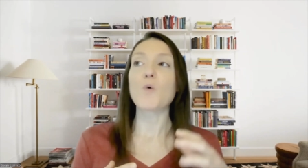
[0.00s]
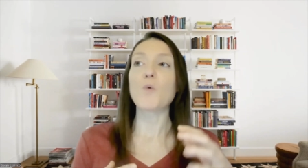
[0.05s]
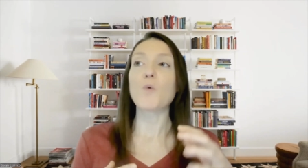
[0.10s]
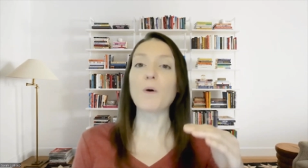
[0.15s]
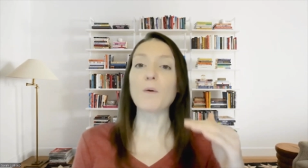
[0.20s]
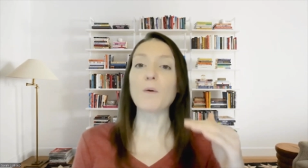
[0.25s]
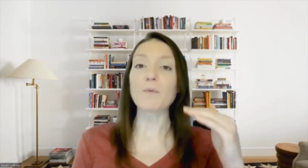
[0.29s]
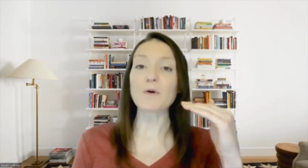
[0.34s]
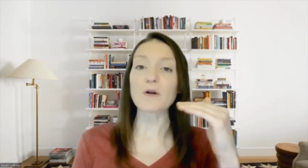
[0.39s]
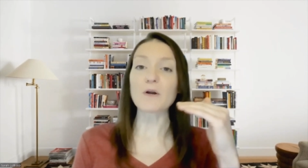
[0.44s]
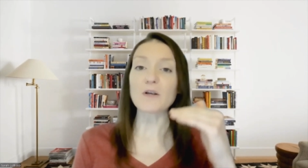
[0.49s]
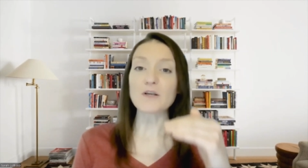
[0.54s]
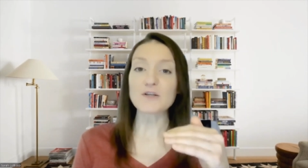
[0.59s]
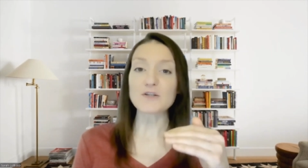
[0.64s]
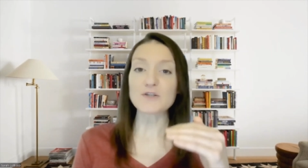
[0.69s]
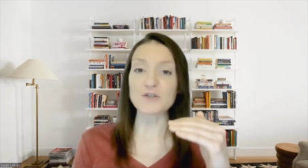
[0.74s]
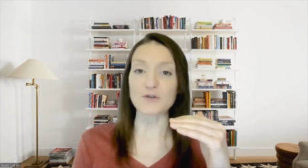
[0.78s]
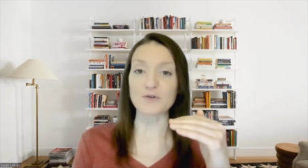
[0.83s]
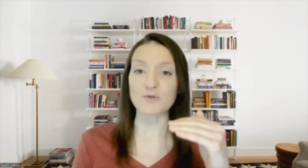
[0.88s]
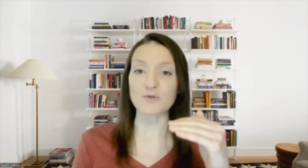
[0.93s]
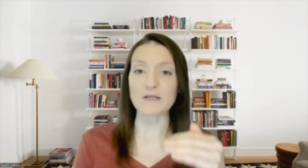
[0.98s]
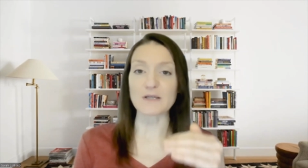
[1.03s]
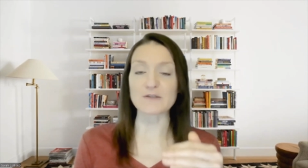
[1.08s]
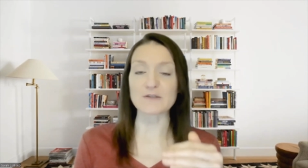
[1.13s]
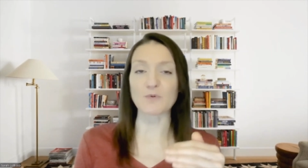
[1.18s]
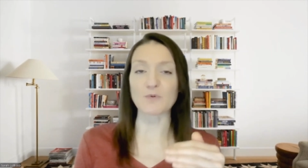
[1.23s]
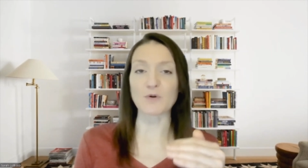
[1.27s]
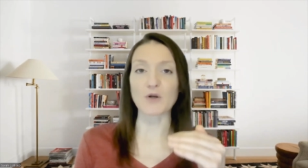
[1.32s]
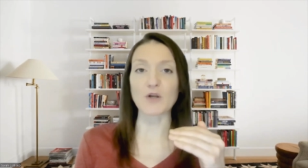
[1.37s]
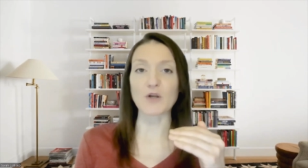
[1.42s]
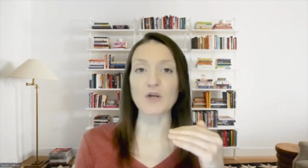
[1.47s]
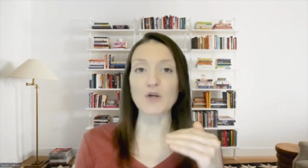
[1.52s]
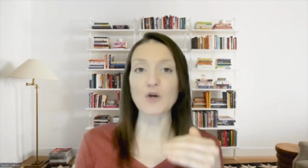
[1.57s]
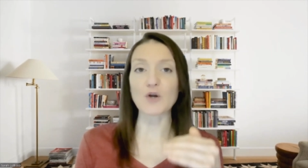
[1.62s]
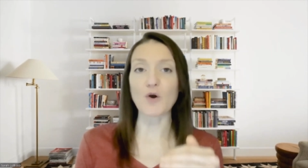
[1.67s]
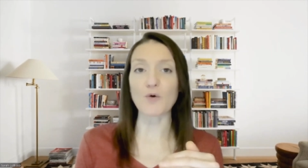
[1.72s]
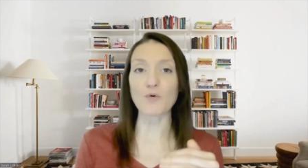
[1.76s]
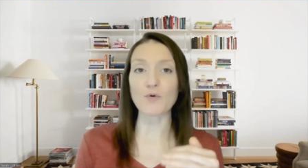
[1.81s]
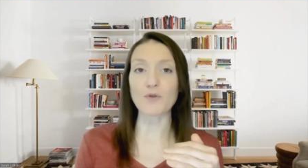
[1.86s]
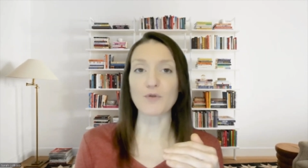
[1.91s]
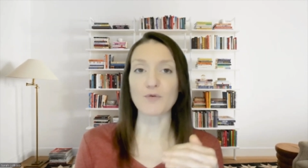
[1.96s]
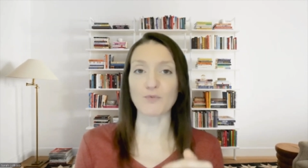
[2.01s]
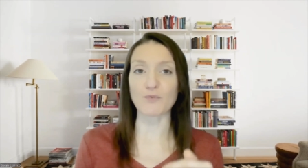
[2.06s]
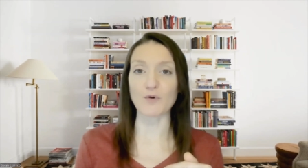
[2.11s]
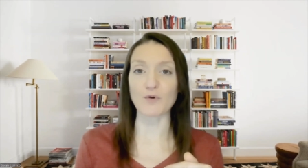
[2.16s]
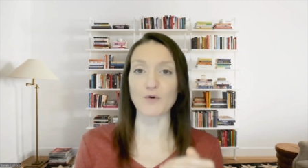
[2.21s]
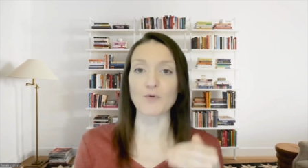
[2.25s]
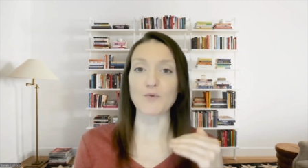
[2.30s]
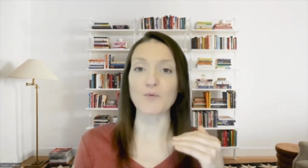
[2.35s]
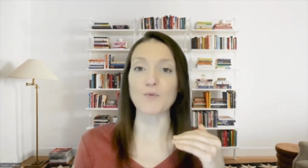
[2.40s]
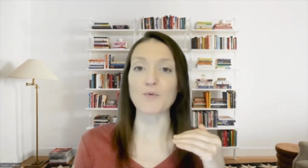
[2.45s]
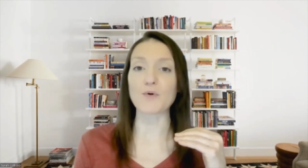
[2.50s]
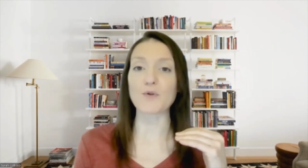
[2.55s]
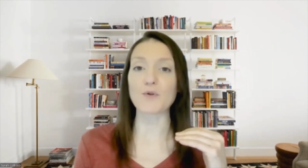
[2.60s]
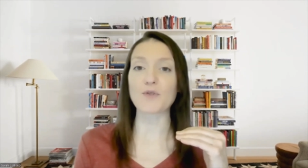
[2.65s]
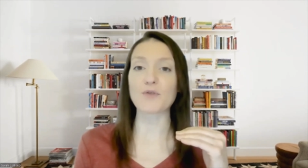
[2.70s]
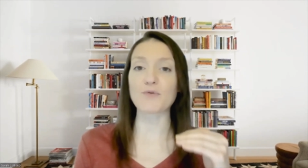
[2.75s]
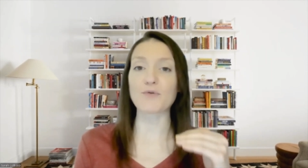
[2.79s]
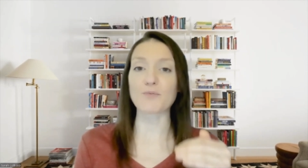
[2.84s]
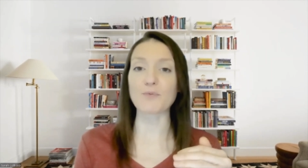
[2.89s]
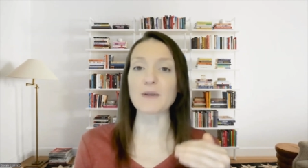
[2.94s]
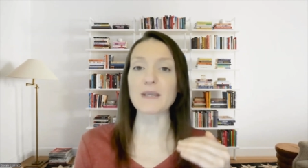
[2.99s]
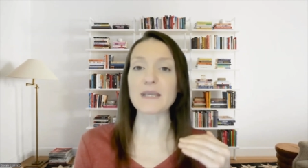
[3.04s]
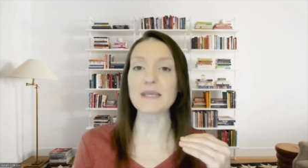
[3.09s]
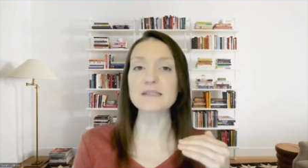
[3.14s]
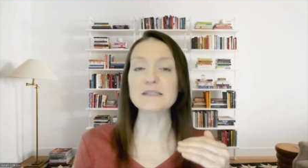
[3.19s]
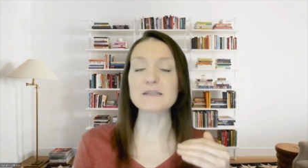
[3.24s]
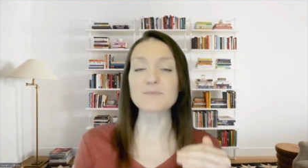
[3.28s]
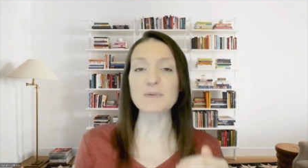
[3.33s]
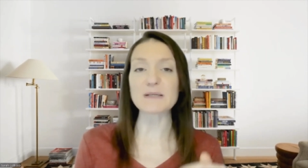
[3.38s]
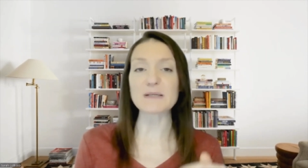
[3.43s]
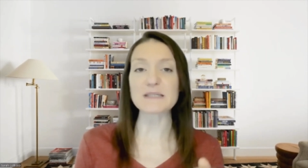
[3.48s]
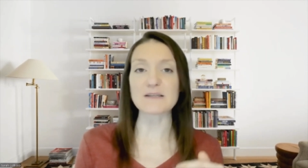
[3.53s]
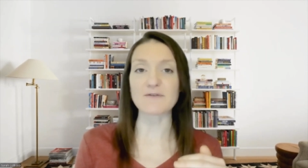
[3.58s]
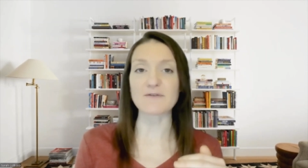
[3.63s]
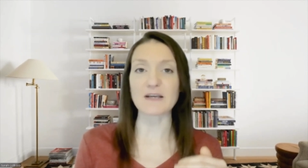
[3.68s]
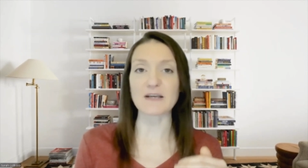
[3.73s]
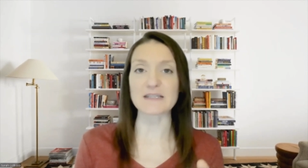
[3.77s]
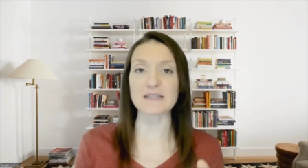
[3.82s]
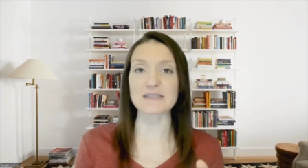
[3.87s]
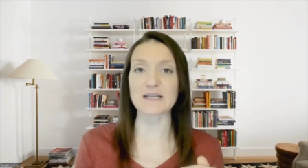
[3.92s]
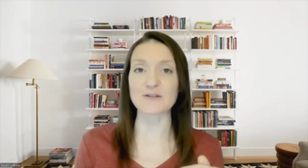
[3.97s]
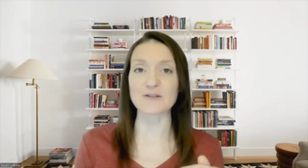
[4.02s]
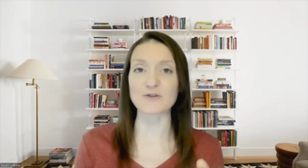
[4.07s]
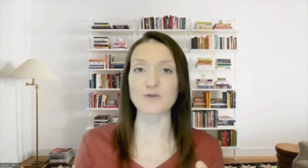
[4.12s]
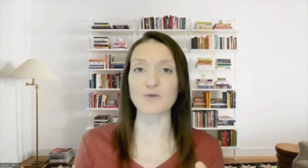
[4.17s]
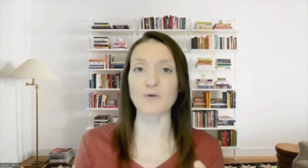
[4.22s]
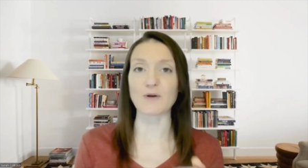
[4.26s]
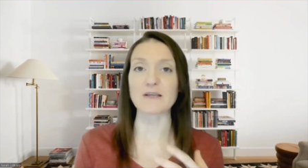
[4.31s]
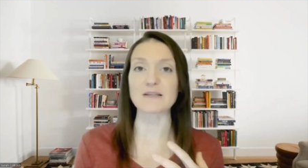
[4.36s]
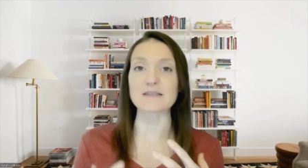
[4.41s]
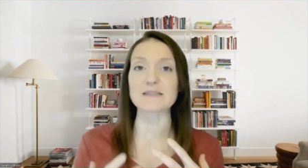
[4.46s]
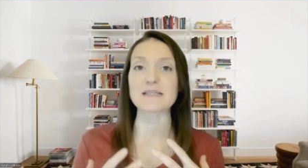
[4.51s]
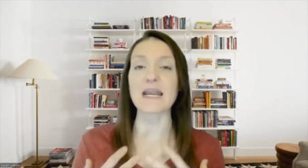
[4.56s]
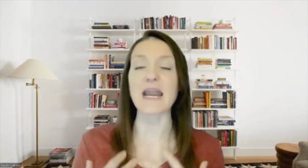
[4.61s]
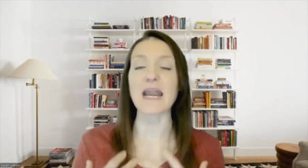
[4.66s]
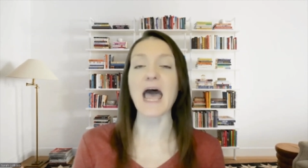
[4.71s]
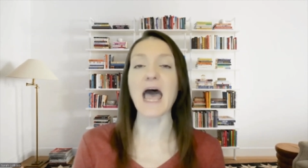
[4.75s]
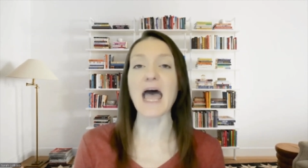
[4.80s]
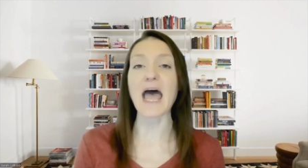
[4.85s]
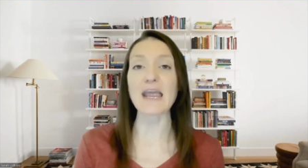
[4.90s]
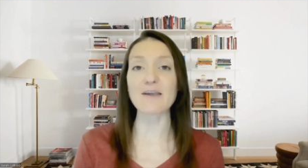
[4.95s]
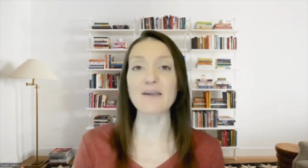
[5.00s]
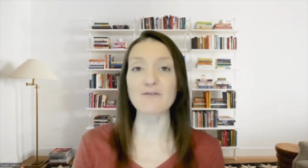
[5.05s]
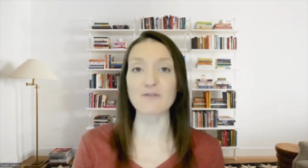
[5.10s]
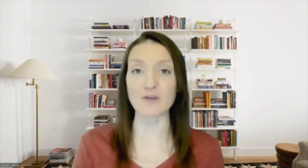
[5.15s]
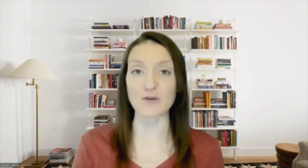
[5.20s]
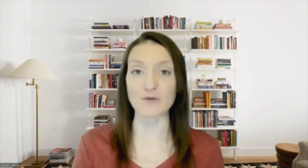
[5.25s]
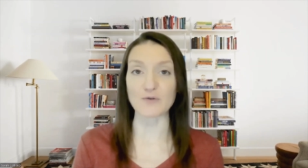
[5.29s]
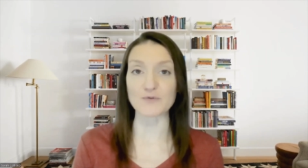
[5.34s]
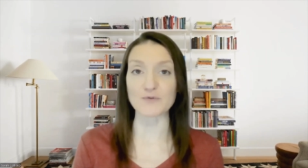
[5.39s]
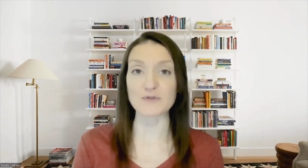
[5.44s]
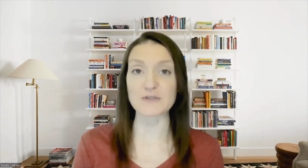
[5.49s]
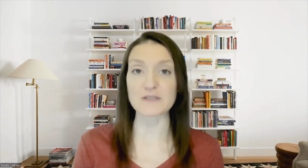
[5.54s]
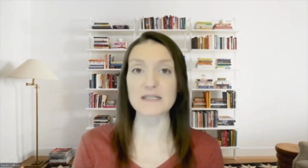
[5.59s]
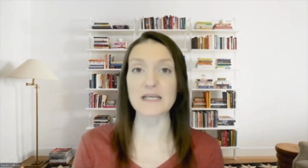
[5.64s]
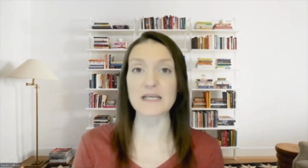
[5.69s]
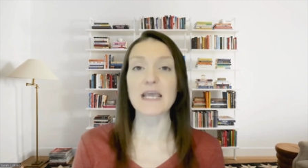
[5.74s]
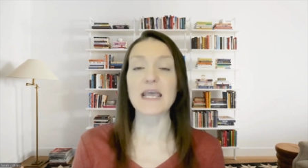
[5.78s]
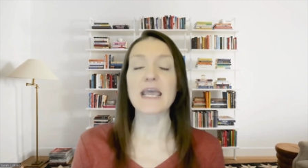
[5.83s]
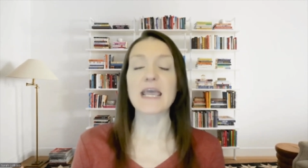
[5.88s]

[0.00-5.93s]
what we're going to do is we're going to go through three specific essential oils that I've used